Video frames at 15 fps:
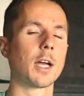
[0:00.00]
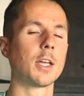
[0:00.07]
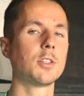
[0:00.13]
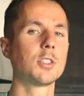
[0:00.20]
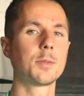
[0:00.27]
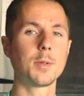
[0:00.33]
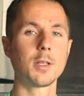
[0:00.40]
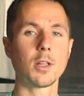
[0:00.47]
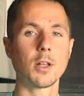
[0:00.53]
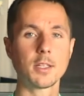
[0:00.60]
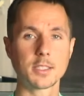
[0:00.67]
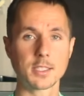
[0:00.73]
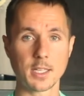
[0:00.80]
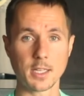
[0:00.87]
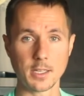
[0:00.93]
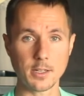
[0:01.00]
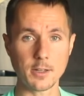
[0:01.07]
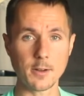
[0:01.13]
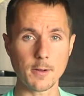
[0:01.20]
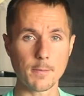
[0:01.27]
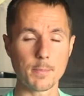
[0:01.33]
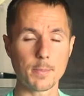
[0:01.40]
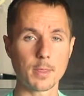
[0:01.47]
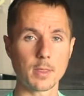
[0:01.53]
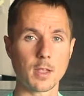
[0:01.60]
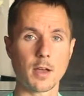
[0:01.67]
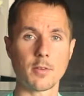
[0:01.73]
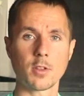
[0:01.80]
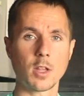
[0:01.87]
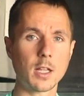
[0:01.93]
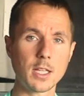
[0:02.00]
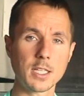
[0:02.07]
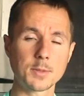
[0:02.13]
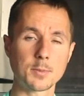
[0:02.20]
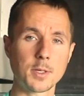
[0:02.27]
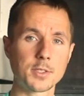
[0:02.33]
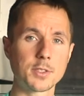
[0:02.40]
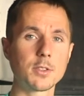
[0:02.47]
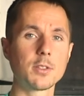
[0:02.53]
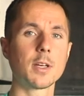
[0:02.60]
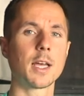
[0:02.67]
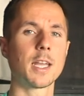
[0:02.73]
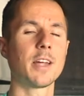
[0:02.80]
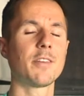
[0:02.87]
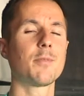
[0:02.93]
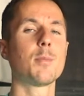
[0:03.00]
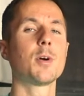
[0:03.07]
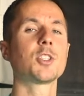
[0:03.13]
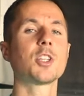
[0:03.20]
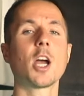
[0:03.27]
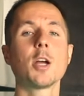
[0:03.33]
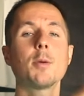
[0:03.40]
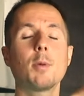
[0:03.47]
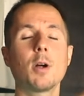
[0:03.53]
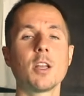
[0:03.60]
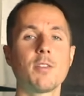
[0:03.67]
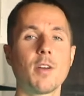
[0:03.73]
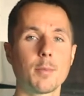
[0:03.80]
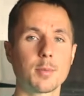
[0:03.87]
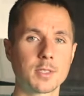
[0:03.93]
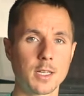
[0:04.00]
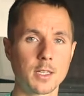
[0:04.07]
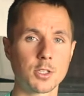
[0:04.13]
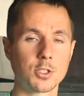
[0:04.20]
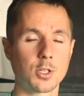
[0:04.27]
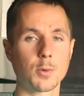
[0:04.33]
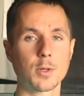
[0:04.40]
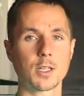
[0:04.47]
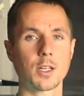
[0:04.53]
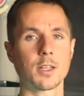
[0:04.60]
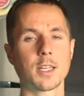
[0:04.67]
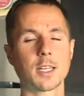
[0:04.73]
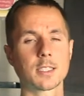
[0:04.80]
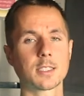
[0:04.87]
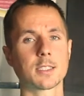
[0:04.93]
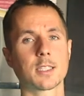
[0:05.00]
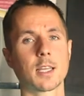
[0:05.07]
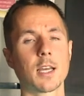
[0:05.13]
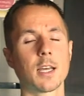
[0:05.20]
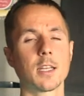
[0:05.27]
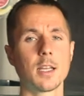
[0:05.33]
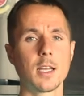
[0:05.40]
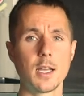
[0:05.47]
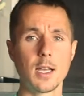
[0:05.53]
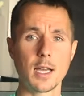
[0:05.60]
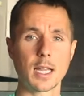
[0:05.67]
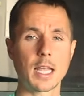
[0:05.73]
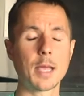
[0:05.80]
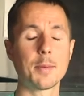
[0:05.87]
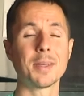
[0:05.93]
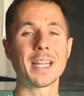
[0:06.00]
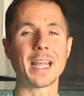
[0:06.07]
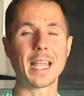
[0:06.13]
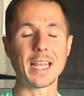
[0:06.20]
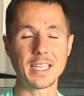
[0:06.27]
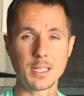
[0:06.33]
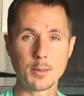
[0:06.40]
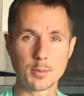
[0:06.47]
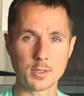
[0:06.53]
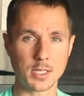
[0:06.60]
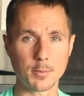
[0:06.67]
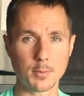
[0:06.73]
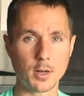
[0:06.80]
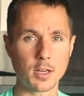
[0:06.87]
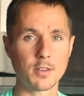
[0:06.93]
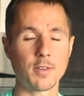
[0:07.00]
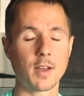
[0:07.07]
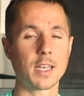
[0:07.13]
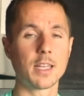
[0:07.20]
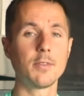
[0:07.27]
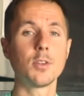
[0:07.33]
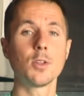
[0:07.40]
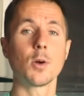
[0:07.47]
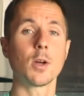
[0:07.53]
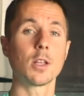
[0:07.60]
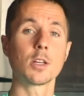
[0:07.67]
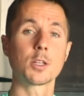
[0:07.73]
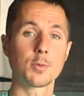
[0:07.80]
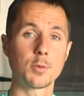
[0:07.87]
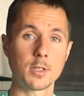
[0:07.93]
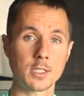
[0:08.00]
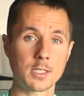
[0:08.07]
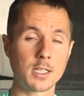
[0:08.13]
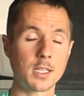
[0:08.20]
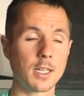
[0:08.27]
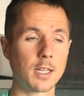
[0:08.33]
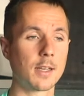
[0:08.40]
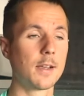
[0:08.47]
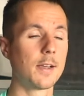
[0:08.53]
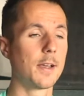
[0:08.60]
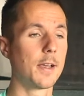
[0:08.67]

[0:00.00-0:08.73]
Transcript: I used to be a lot skinnier, have a lot less muscle, and have much higher body fat percentage. I went and got DEXA scanned, came in at 18% body fat, even though I looked pretty skinny.